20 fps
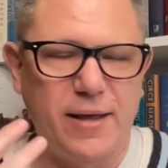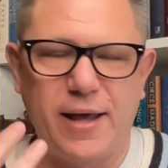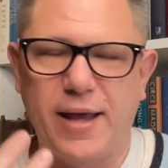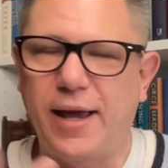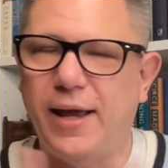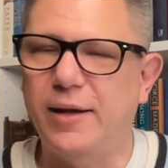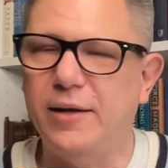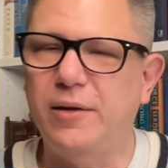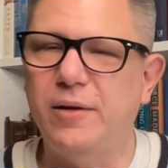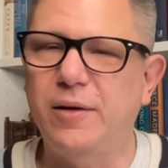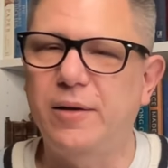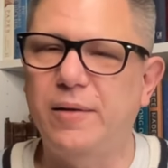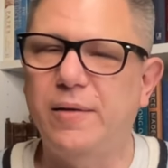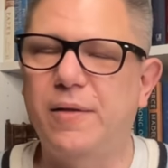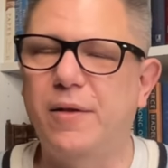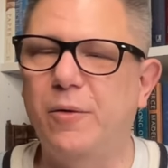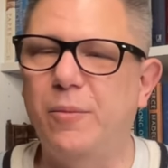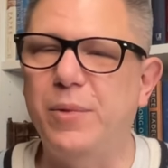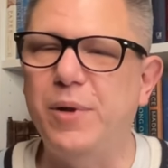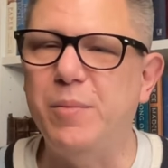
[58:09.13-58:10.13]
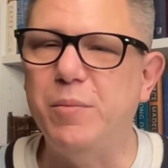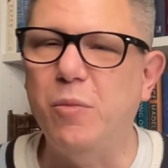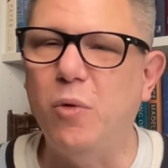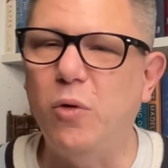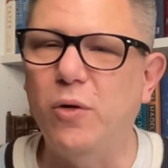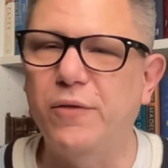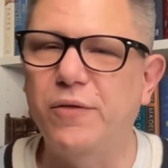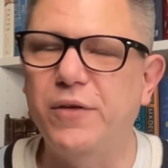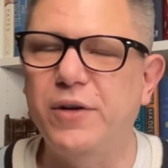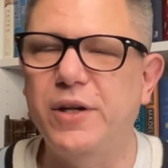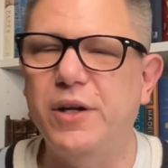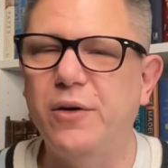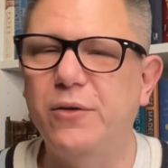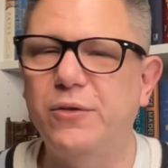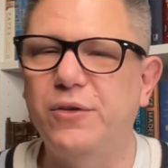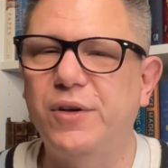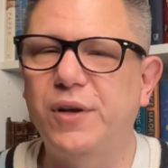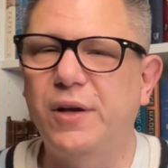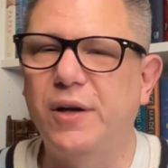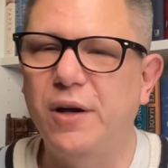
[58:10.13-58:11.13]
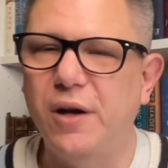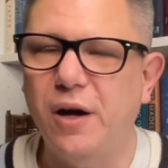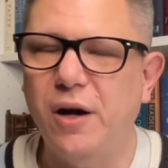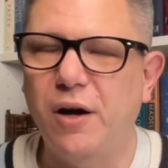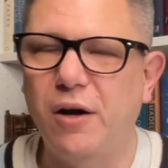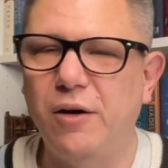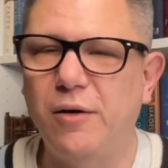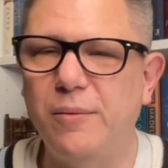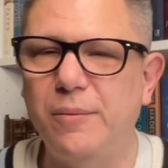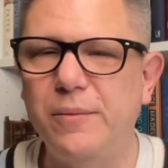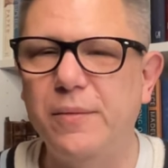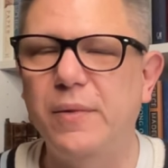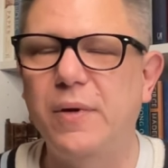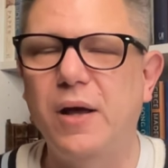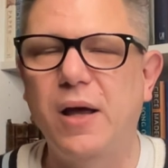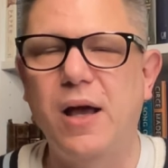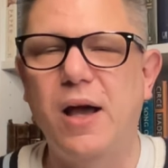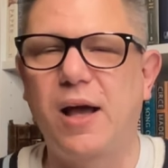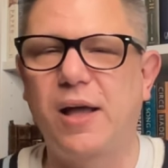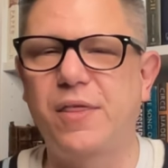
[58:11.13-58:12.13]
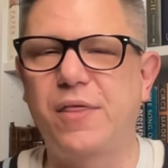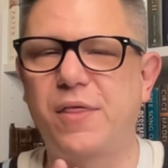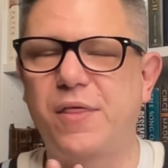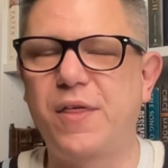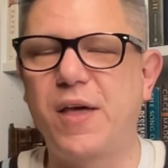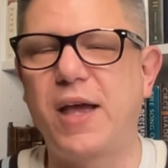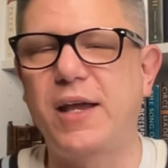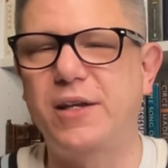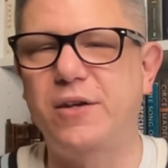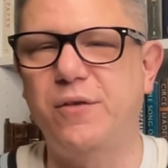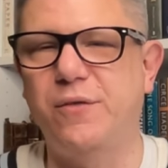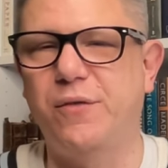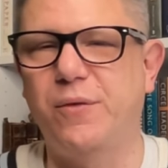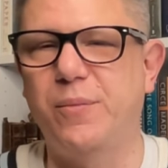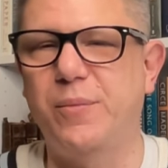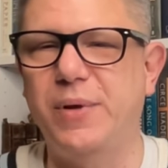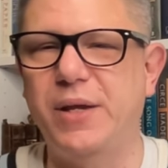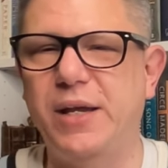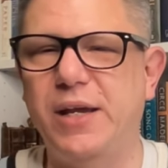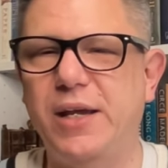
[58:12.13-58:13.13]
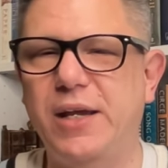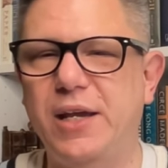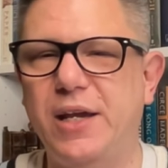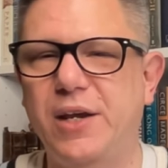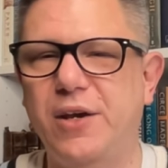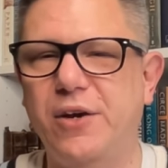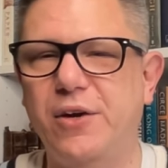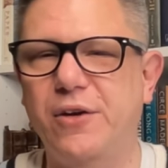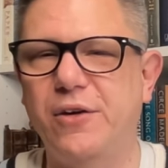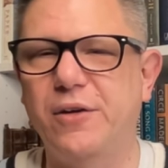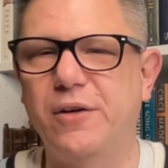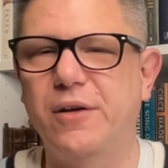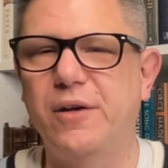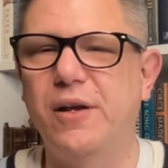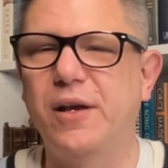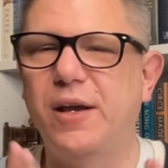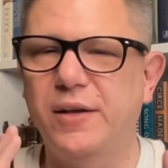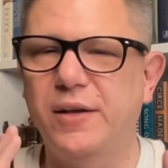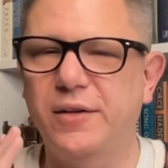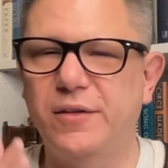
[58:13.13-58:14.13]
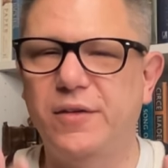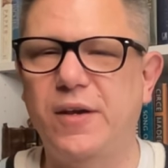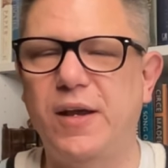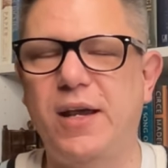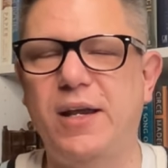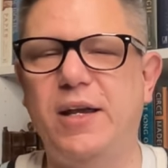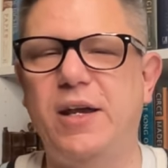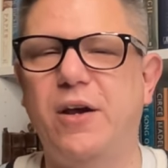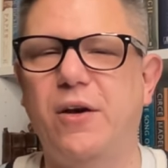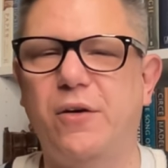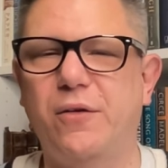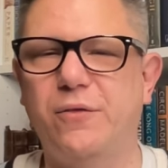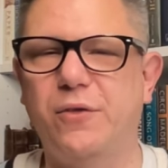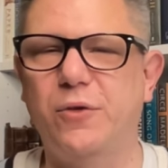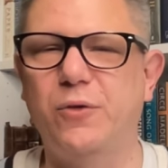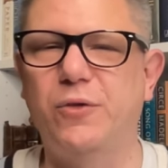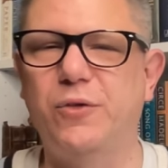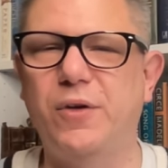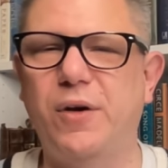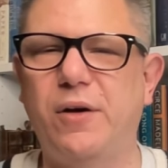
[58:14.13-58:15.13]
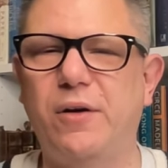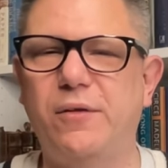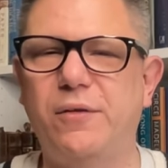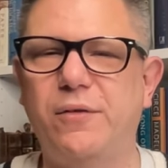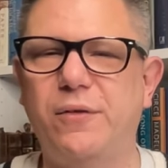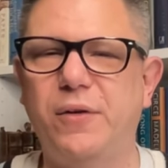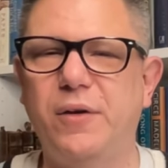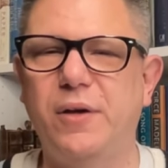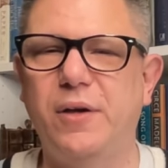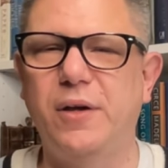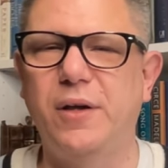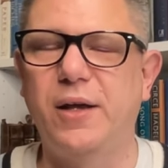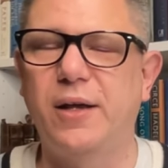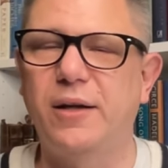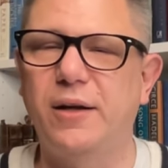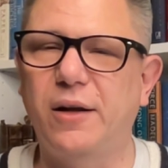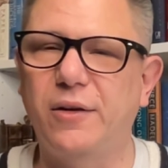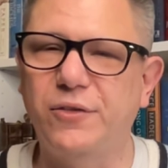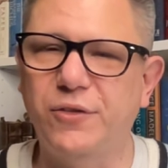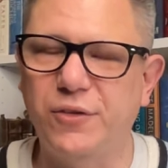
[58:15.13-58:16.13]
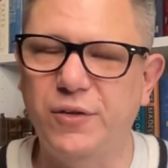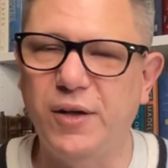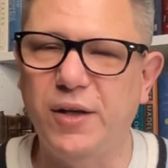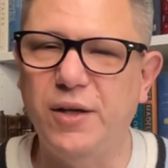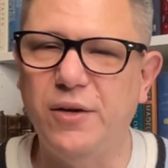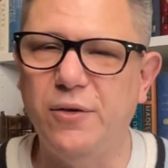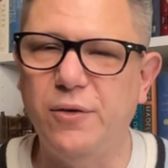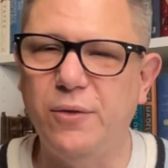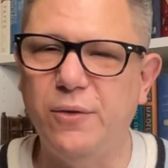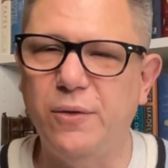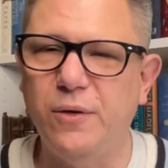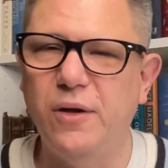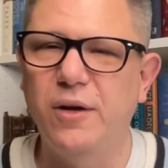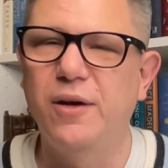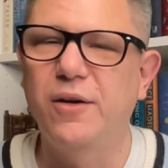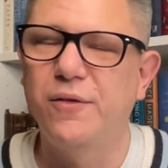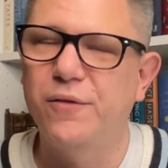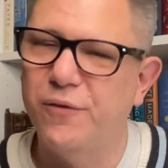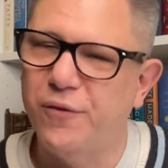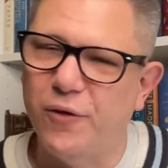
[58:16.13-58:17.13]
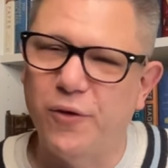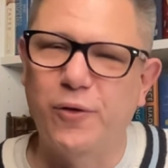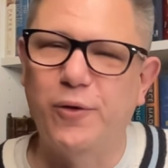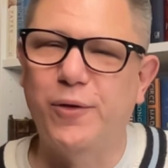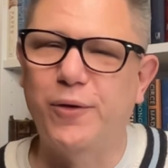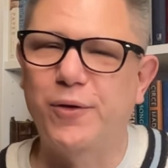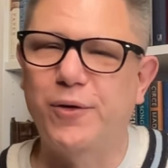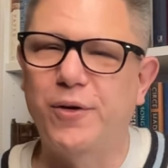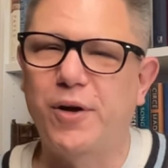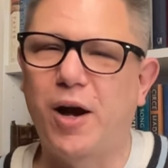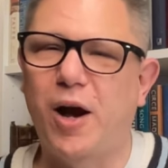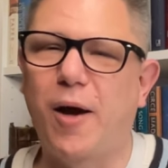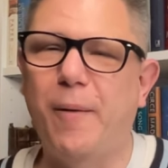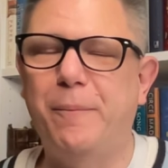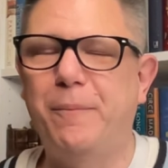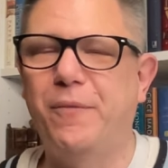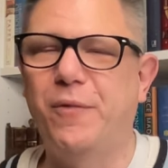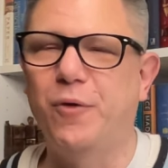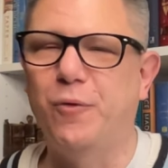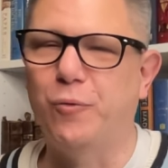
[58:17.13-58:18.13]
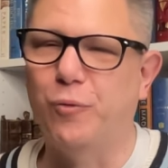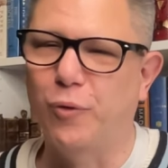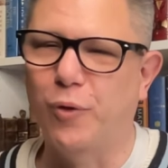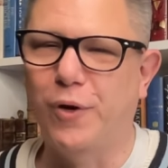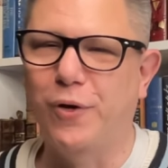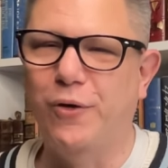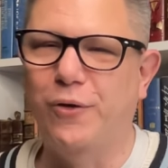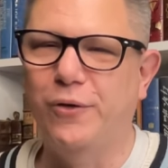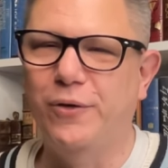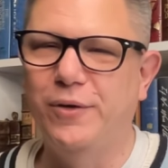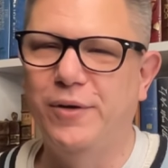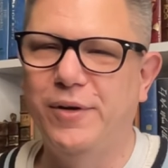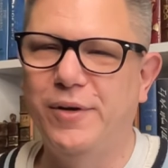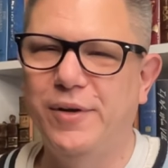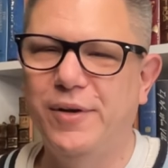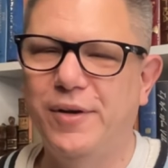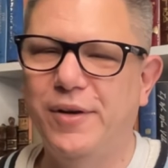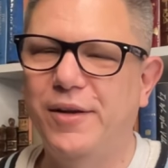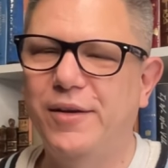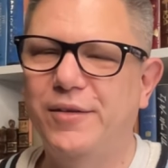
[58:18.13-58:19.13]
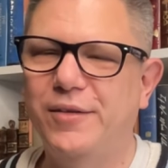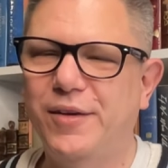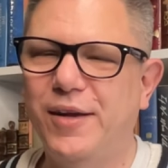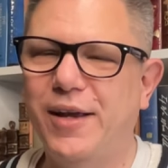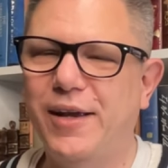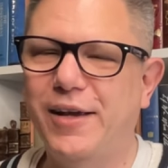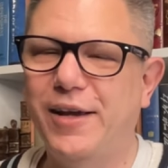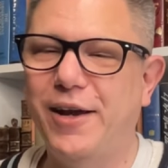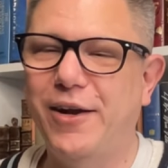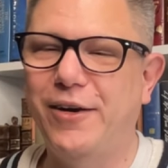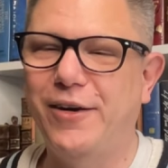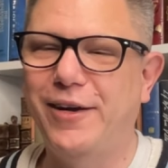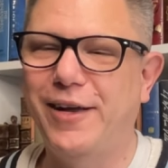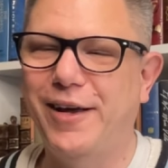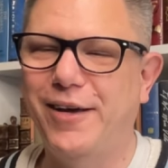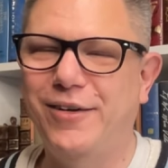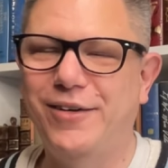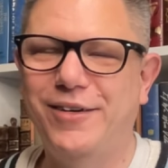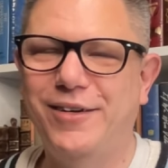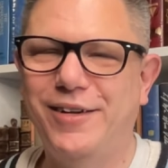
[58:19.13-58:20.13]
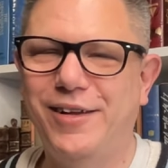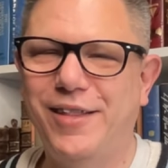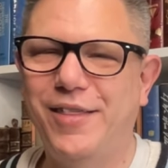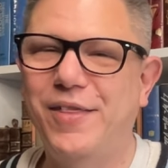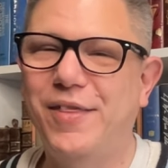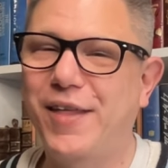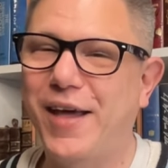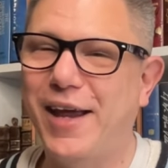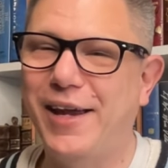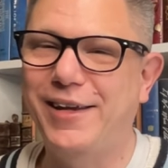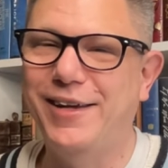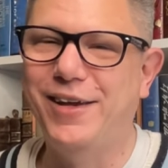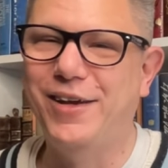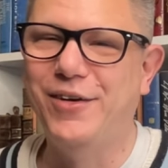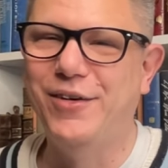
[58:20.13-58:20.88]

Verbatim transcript: And there'll be more videos to come. I thank you for being here. Take care of yourself, and I'll see you further up the road. Take care now. Thank